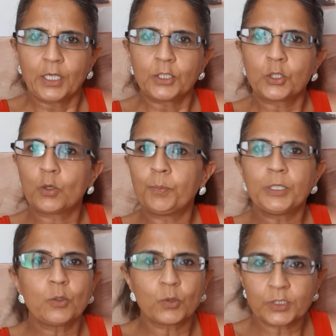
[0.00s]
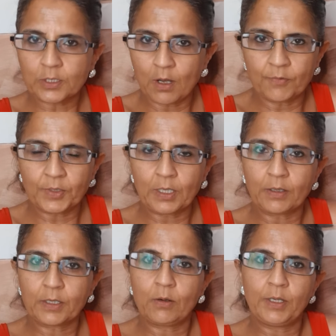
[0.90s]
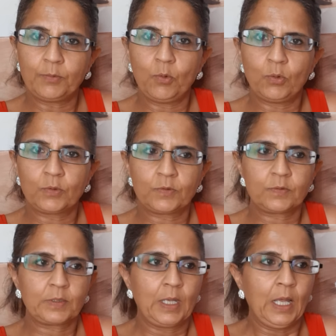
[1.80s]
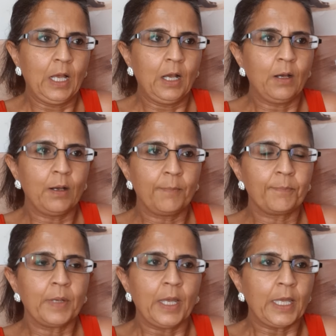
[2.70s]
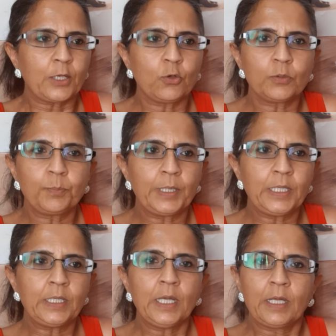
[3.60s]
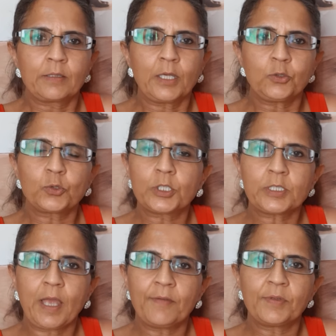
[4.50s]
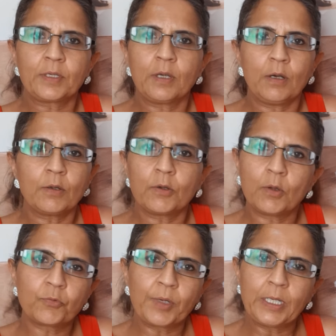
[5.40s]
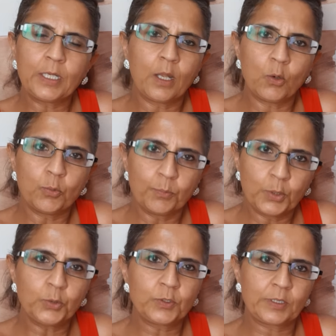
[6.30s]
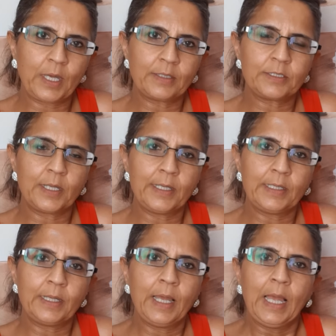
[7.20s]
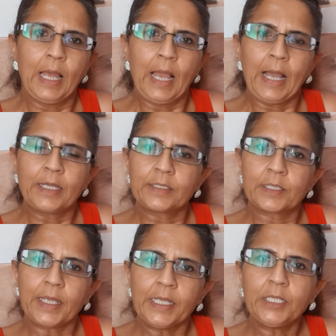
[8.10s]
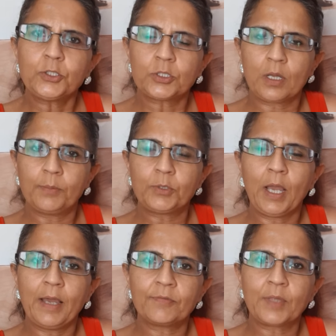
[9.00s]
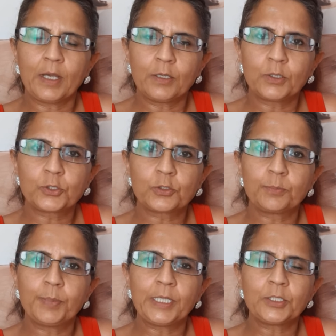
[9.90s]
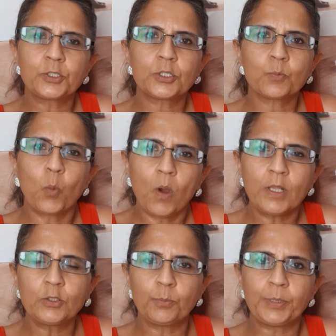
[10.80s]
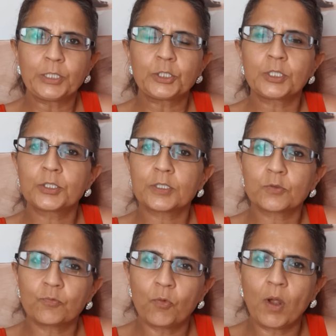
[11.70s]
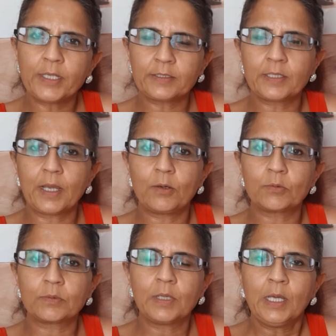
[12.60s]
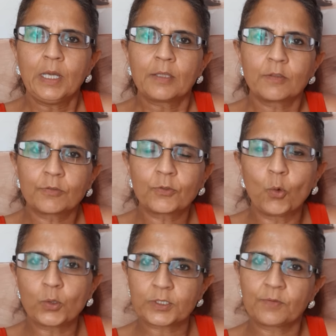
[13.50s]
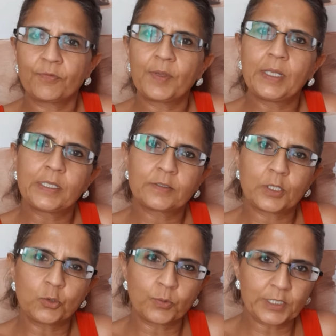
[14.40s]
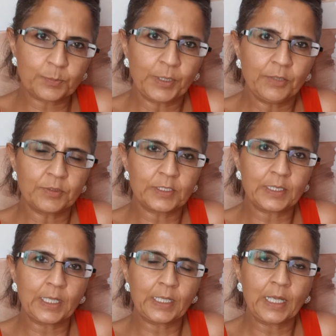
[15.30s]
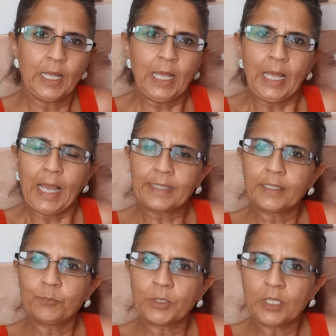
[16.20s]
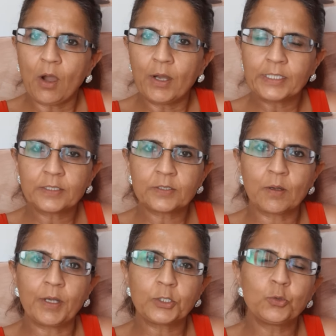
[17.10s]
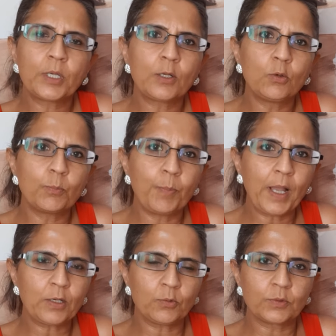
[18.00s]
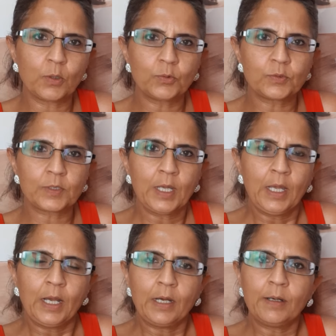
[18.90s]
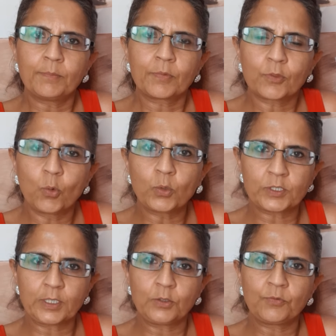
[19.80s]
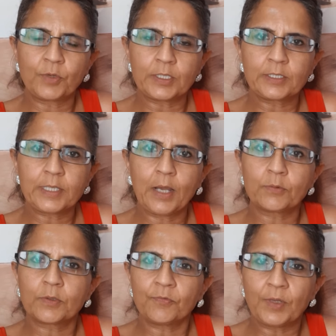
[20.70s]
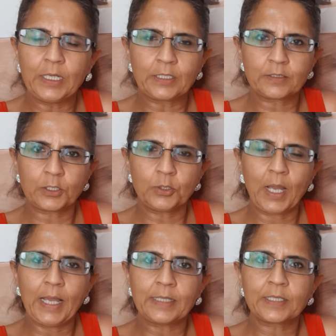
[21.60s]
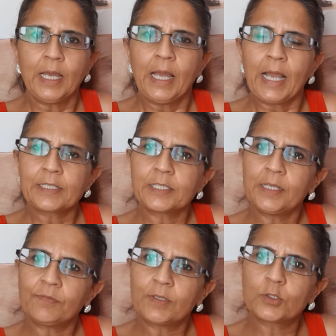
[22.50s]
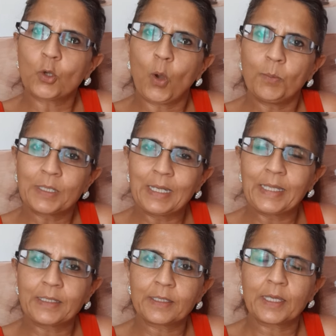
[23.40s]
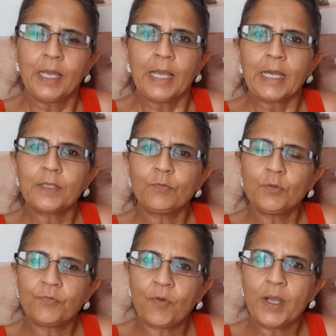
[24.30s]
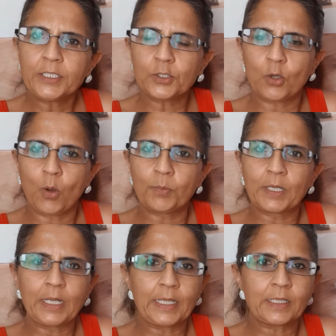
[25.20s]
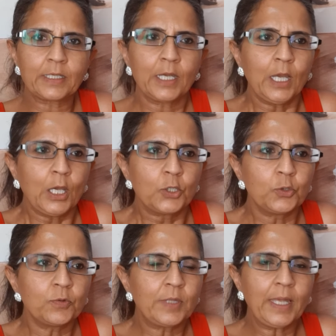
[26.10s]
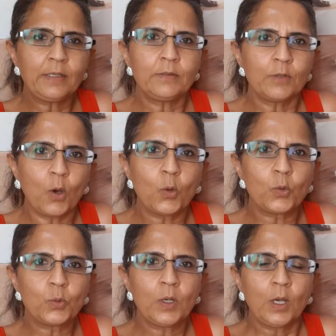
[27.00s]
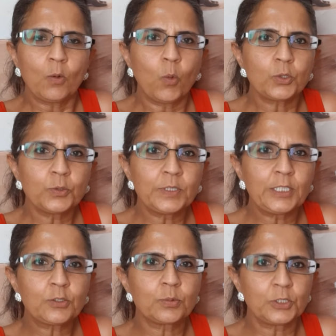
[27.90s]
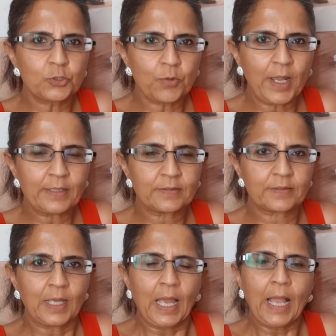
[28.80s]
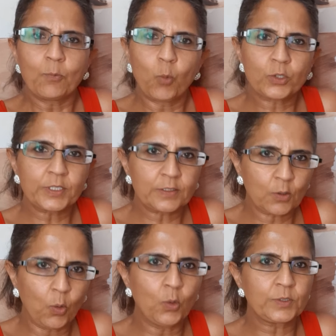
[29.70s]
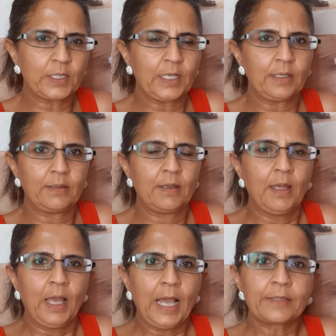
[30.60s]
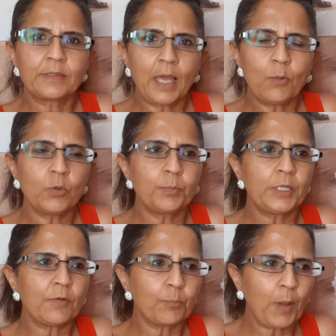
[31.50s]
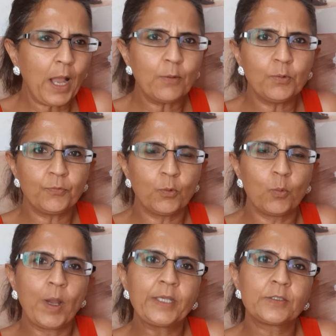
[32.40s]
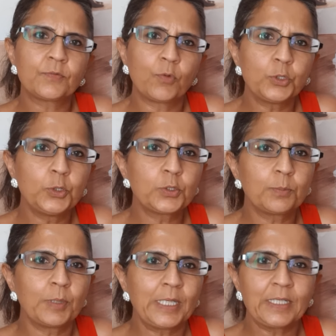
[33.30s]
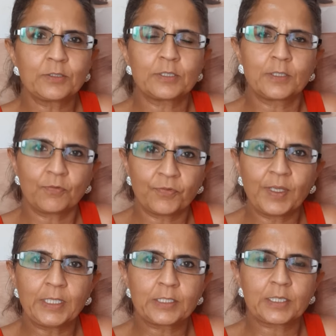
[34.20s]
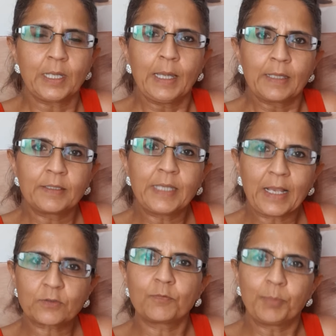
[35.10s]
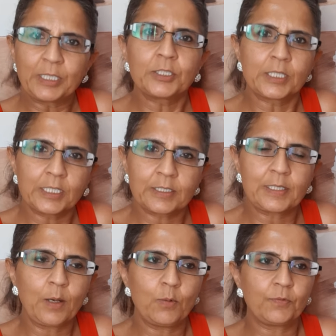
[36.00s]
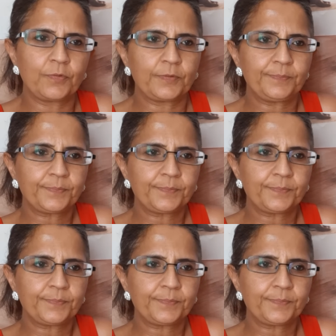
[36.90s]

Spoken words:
It could be you're starving like I was. It could be that you're just having a really low mood that day. And each time you have that urge to binge, while you're binging, just write down the thoughts and feelings that you're experiencing. And then with hindsight, you can look back on those thoughts that you've written down, the feelings that you had, and see if there's a common link. And if you find a common link, you then know what you need to address and what is causing it. And that will be a powerful way for you to begin to defeat the act of binging itself.